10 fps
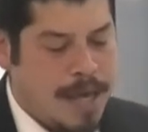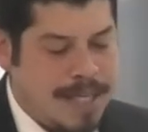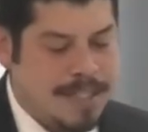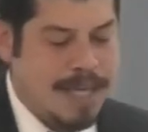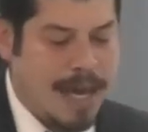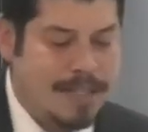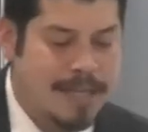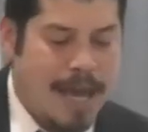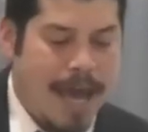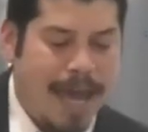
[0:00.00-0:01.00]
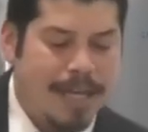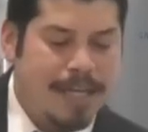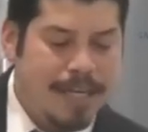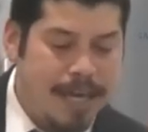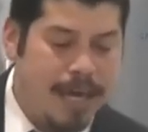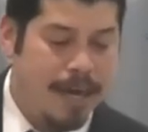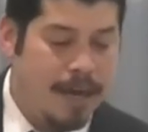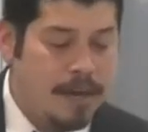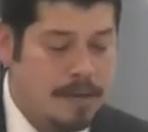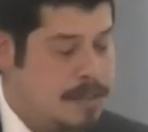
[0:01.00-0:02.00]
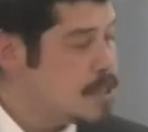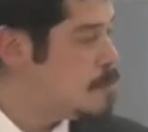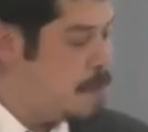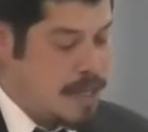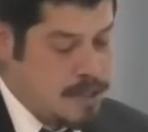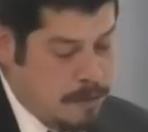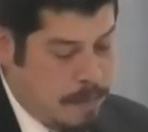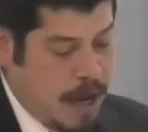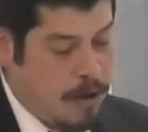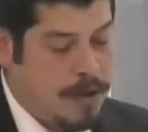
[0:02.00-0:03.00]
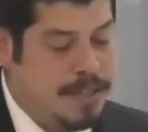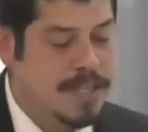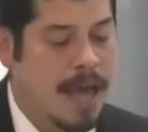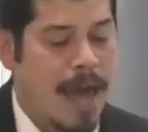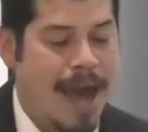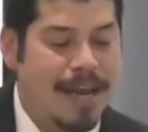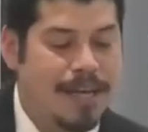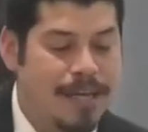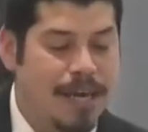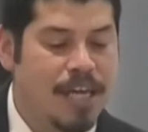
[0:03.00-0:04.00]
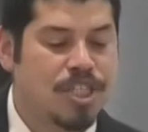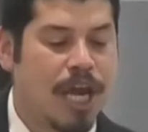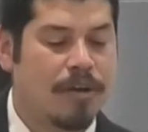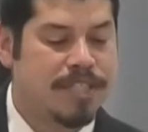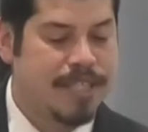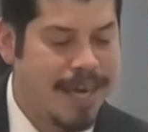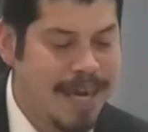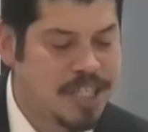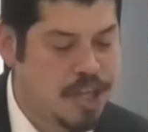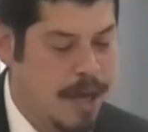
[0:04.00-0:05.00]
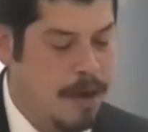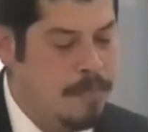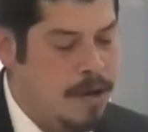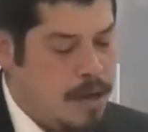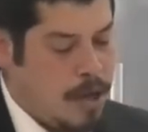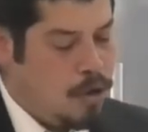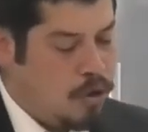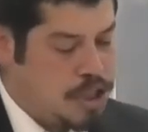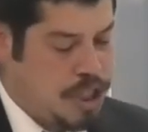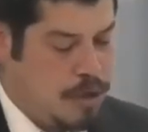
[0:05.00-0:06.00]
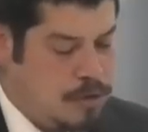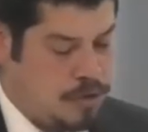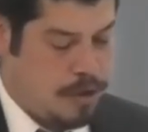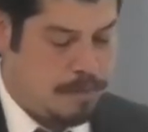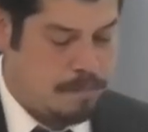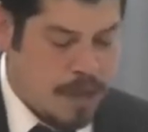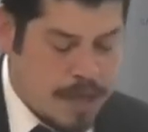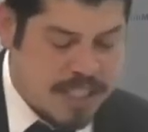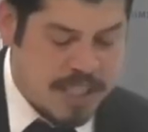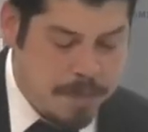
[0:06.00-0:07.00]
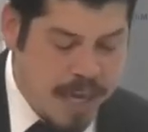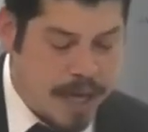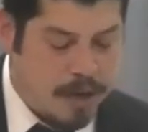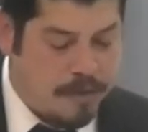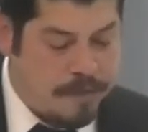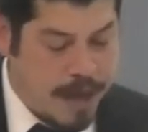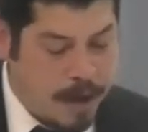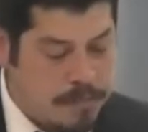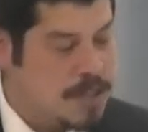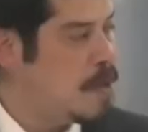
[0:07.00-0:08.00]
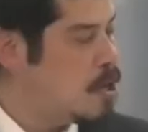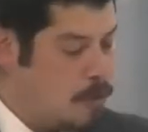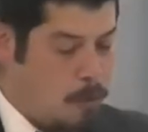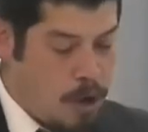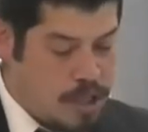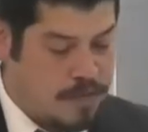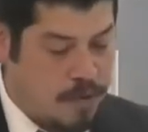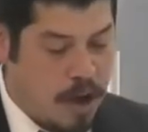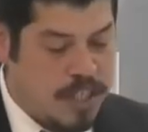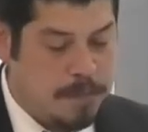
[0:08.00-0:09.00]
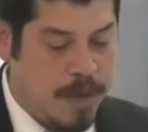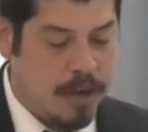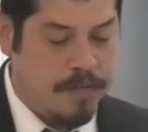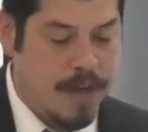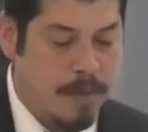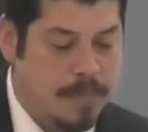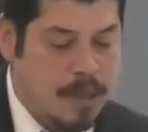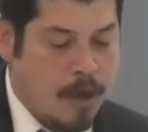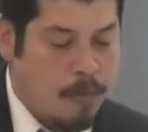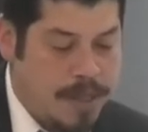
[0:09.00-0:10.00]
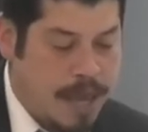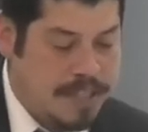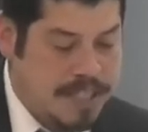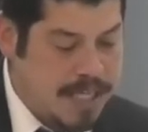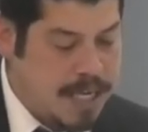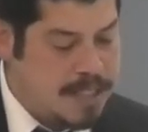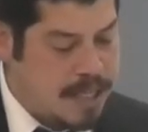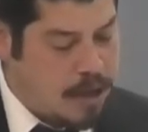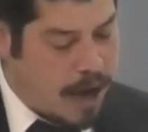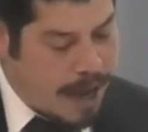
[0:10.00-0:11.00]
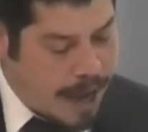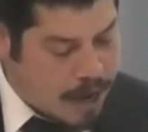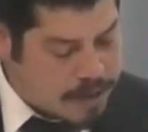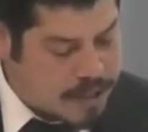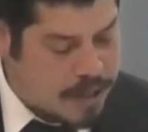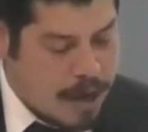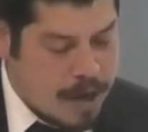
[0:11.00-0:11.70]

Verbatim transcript: It says, And ye, speaking to the parents, and ye shall teach them your children, speaking of them, speaking of the words of God, speaking of them, when thou sittest in thine house,